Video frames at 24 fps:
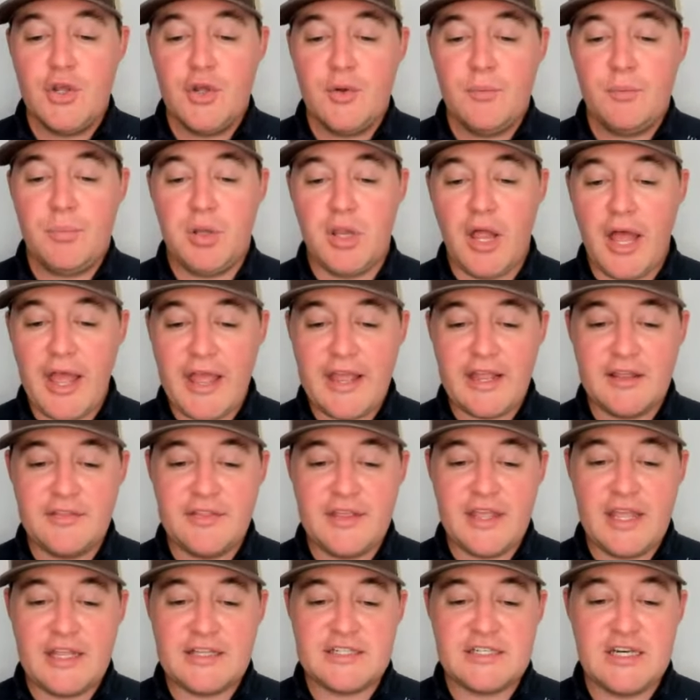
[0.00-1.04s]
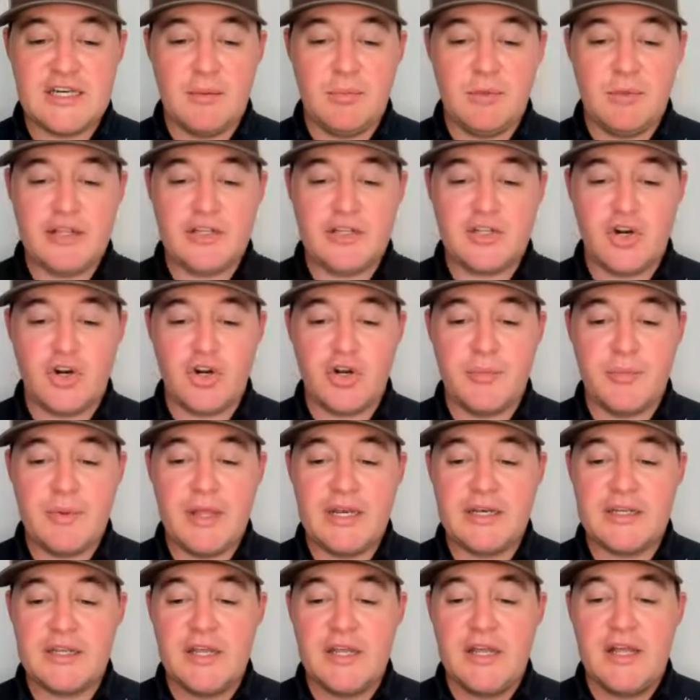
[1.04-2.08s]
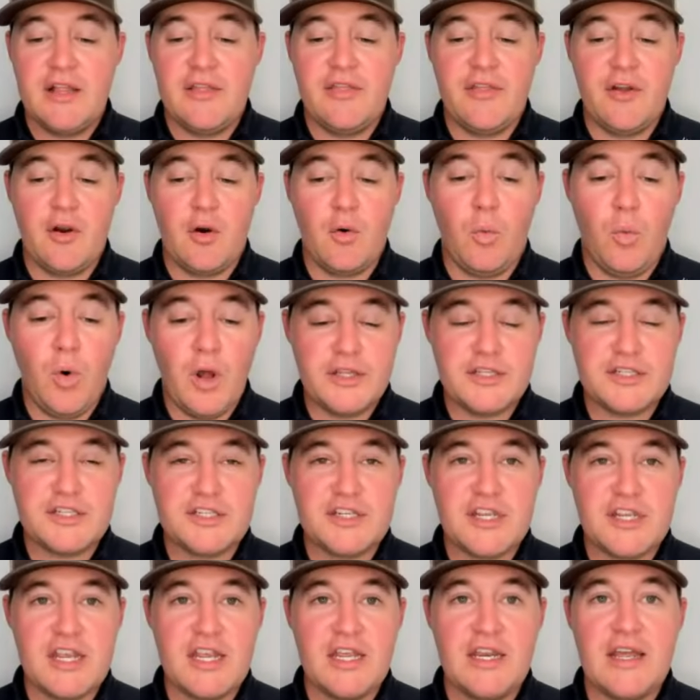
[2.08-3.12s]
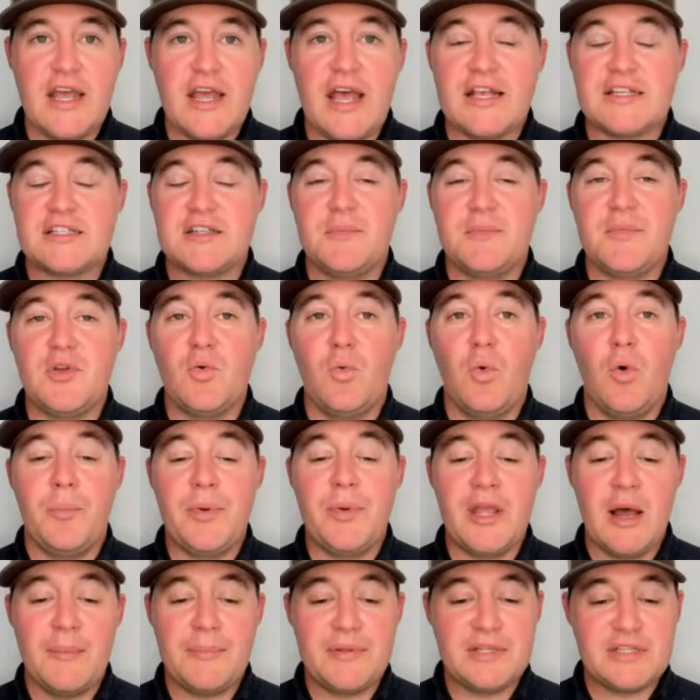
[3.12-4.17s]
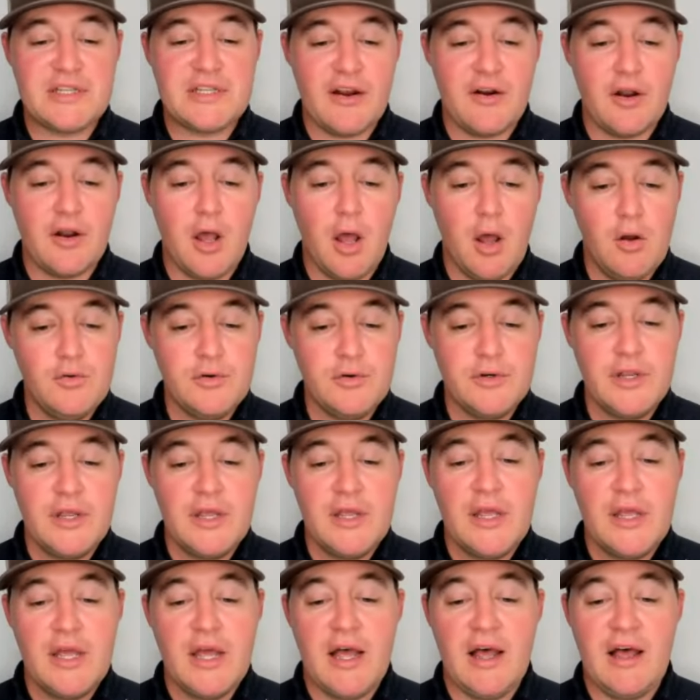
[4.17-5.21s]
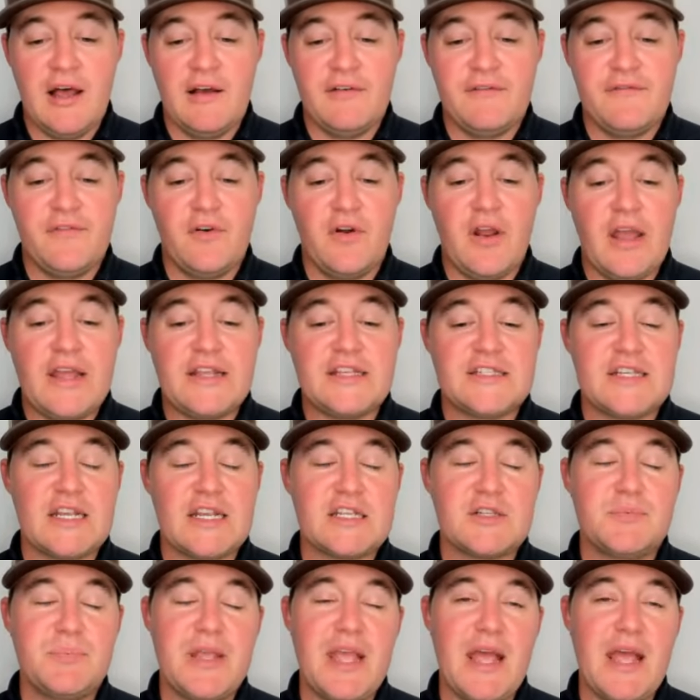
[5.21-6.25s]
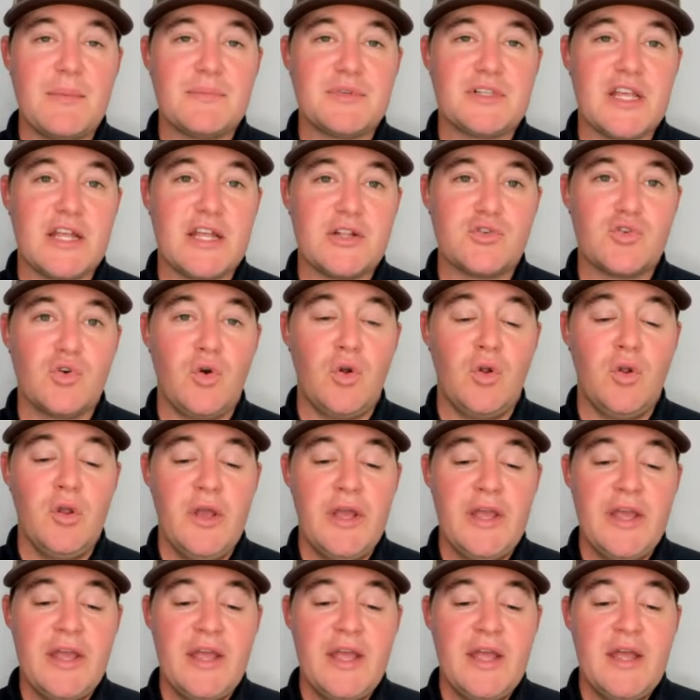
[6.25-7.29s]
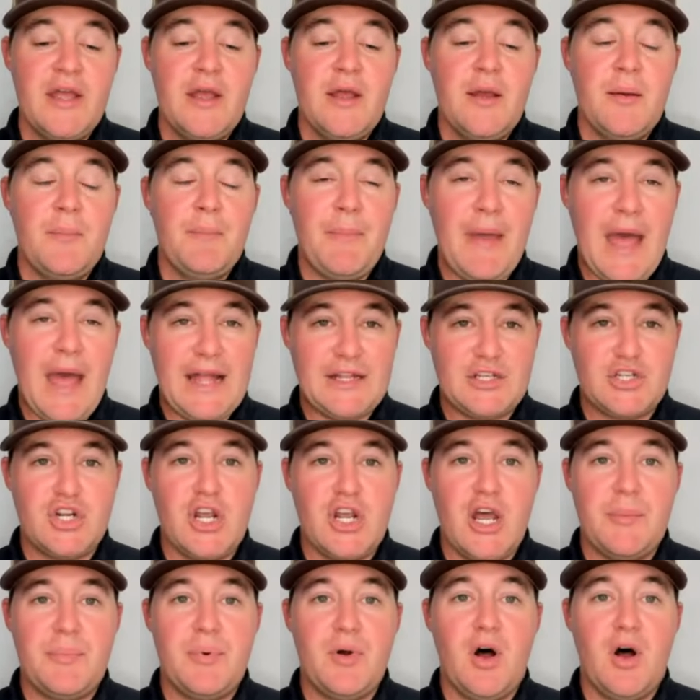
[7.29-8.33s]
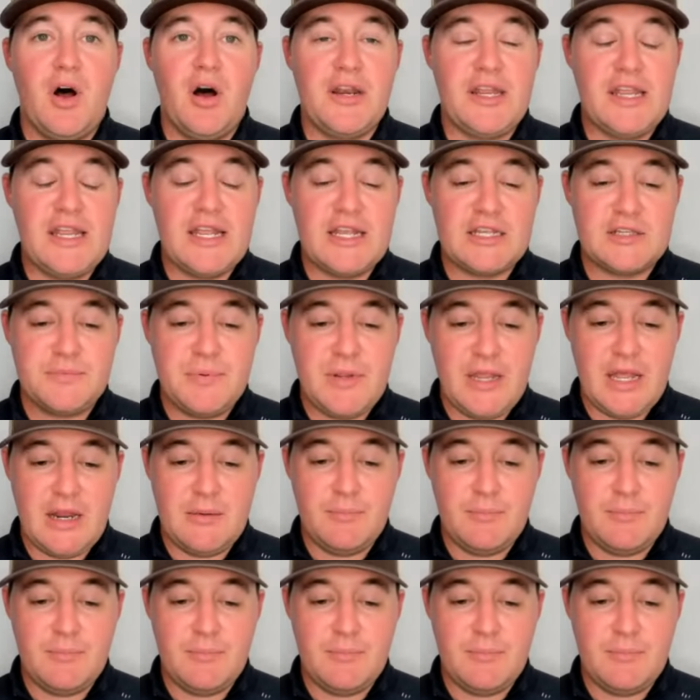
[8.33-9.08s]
playing in the NCAA tournament. They're a one seed. SMU will be up in Terre Haute uh, for a 6 p.m. Central matchup on ESPN